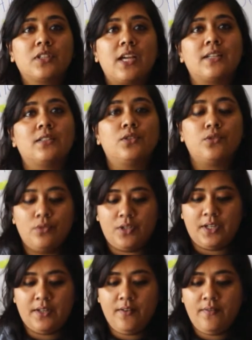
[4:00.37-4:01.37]
gases to
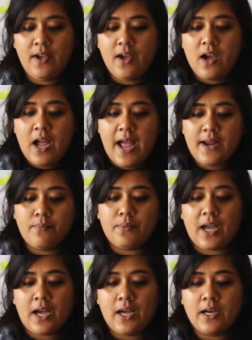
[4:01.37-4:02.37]
live, and
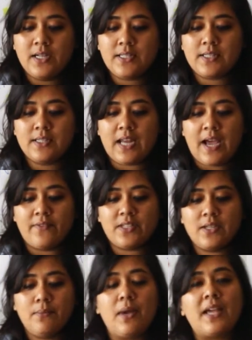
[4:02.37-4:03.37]
Earth's
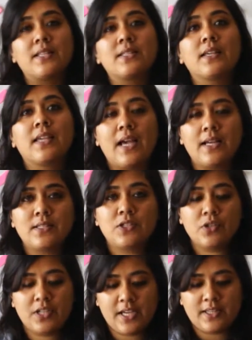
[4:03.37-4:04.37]
gravity binds the gas
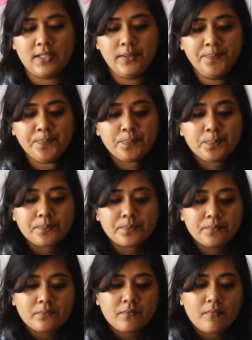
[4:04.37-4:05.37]
together.
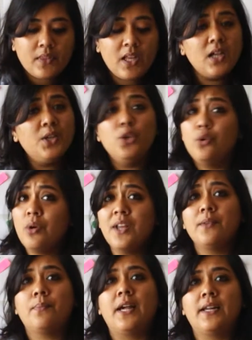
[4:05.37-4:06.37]
No
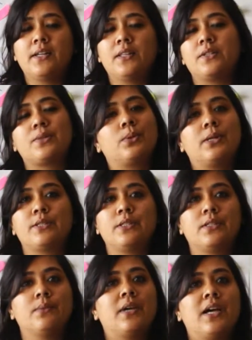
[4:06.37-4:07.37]
other planet in the solar
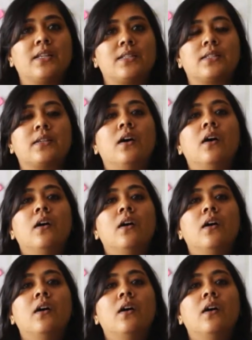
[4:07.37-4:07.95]
system has